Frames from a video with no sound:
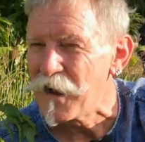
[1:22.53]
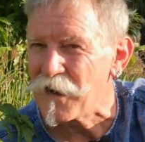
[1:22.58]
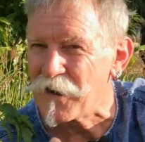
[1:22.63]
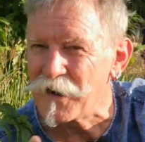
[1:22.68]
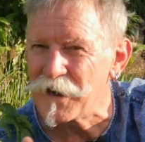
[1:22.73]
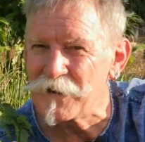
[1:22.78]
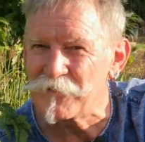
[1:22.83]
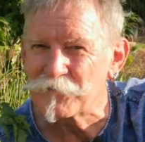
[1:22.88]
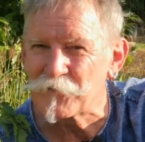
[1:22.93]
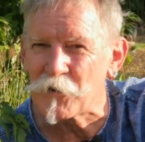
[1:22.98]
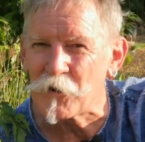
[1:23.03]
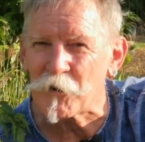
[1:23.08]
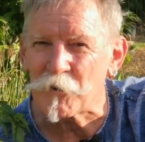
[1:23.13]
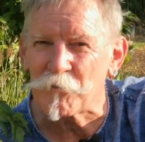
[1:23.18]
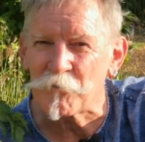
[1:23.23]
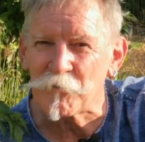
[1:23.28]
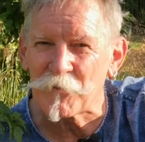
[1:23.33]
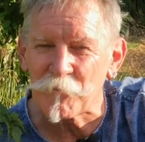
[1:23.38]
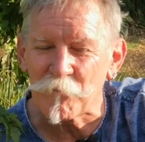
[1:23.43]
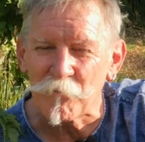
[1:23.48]
I've got
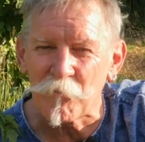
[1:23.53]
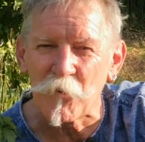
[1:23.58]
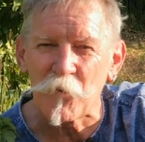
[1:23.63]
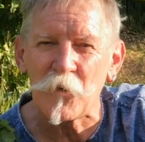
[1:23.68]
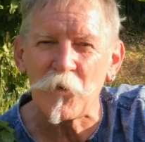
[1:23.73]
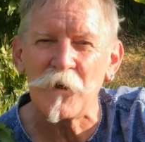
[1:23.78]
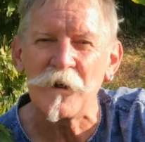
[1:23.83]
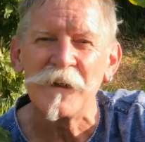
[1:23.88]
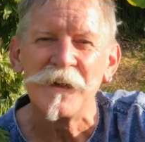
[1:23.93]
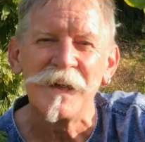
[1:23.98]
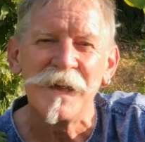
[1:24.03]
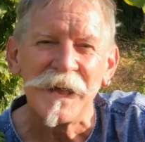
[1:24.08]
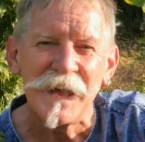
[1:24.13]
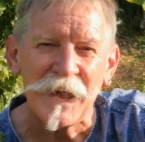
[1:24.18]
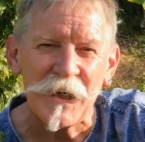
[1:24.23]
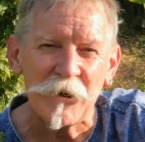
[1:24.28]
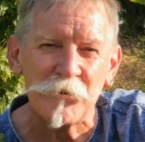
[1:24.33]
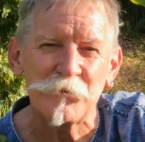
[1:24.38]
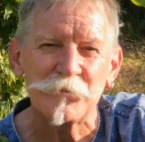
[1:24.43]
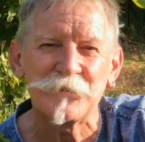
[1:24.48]
more
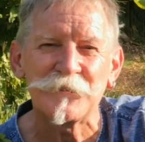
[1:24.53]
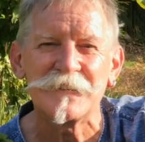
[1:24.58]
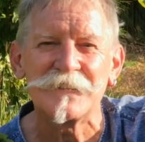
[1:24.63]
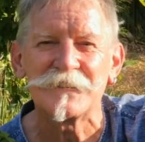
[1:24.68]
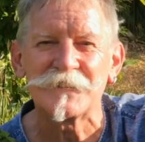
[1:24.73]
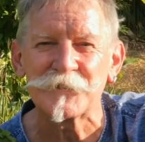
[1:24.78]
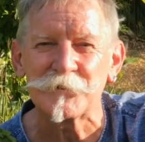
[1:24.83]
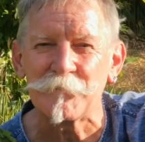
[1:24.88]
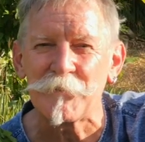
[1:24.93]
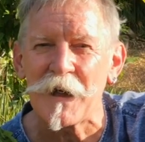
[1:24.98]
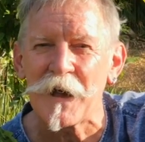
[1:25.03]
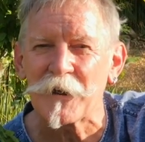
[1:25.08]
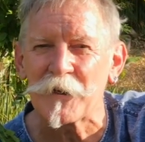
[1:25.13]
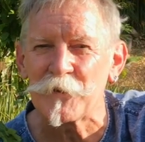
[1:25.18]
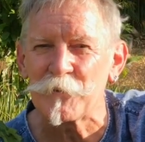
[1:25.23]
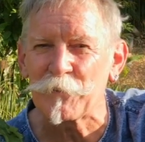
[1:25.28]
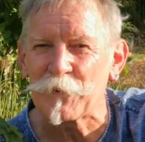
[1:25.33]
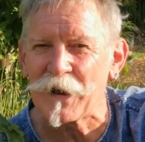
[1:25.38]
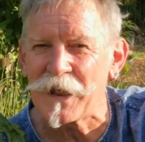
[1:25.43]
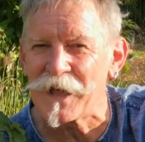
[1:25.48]
healthy
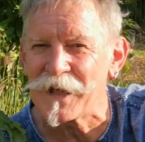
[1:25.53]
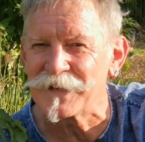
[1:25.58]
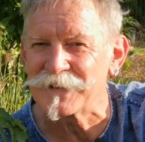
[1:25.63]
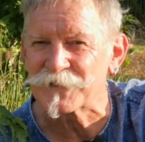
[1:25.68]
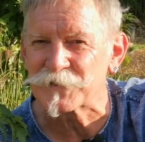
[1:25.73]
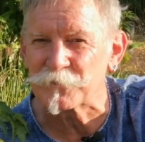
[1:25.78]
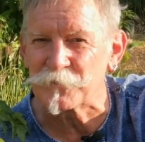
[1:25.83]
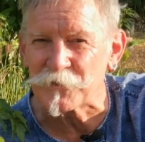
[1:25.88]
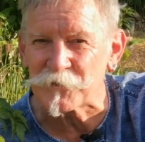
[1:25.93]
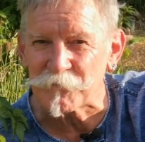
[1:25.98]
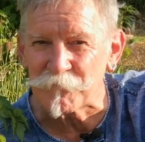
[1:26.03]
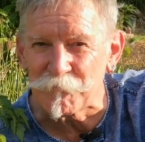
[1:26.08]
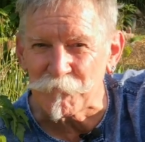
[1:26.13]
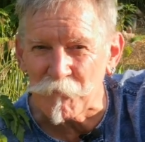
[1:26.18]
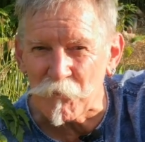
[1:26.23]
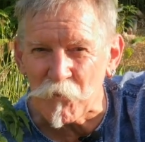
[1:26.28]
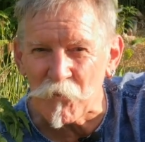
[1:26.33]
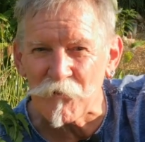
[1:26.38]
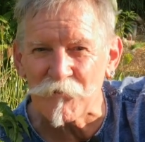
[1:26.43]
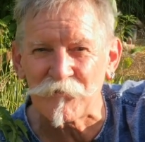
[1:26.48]
tomato plants with
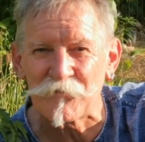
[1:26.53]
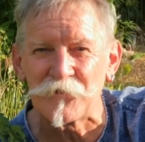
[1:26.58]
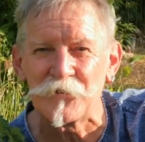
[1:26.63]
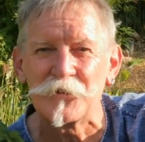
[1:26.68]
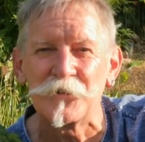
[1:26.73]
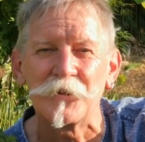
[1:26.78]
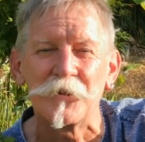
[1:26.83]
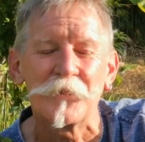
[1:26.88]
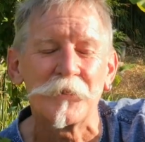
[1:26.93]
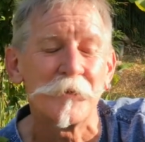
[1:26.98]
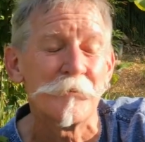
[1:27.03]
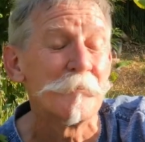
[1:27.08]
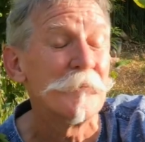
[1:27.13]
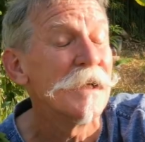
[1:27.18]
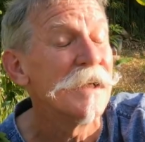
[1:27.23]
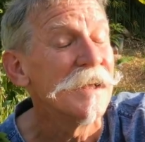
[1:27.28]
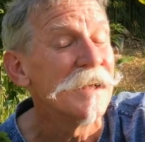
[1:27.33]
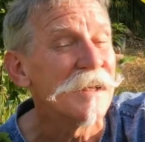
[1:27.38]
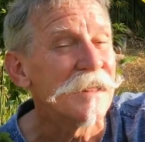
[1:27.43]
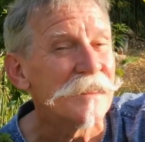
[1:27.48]
more fruit on them
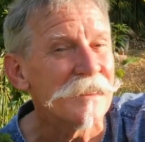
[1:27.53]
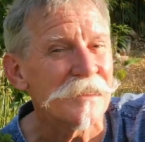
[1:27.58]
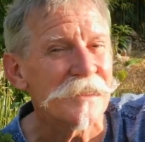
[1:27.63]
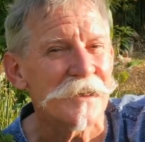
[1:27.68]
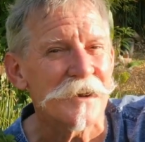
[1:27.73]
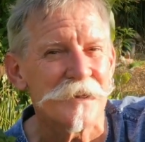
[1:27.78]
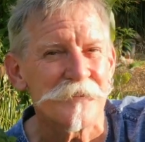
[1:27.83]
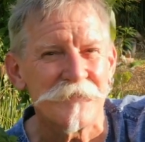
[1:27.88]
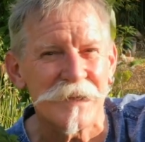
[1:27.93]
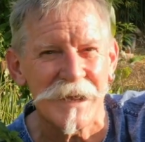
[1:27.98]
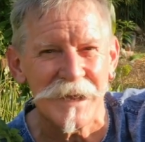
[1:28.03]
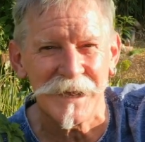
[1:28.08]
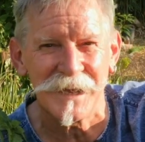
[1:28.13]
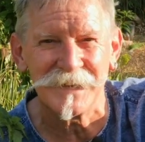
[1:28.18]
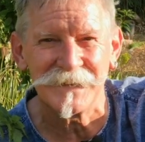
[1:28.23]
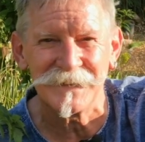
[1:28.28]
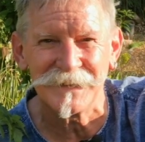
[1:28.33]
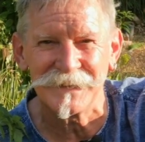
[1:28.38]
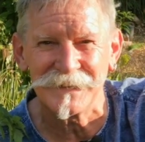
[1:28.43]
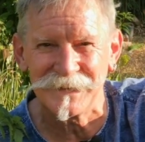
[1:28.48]
than I've
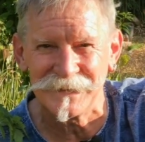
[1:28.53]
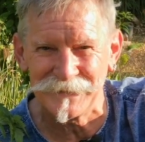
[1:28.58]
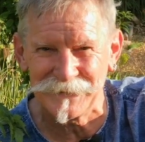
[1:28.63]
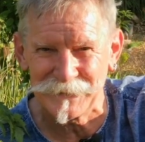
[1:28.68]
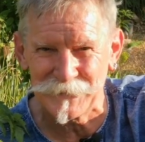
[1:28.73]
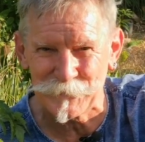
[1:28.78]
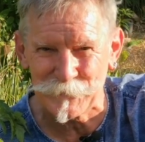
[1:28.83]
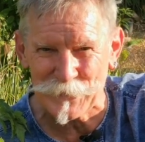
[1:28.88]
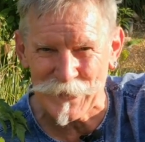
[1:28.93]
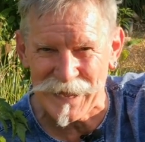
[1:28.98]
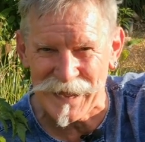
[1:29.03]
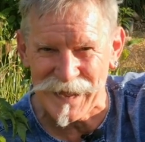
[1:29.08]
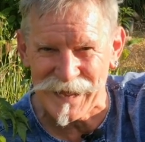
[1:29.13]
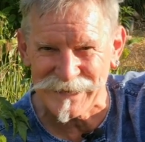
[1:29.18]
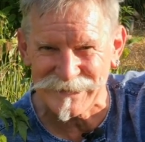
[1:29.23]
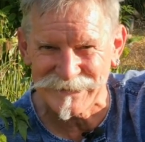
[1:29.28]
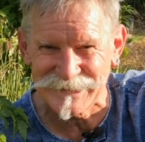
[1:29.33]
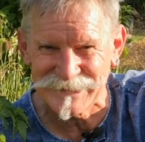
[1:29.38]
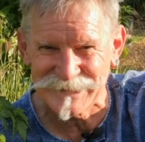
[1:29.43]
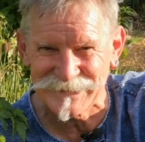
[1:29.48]
had in the
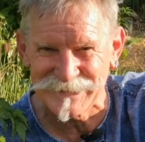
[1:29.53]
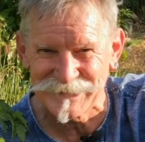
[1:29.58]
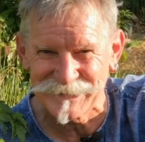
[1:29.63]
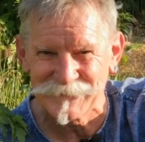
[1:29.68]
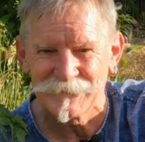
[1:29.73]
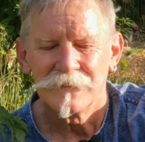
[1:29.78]
past.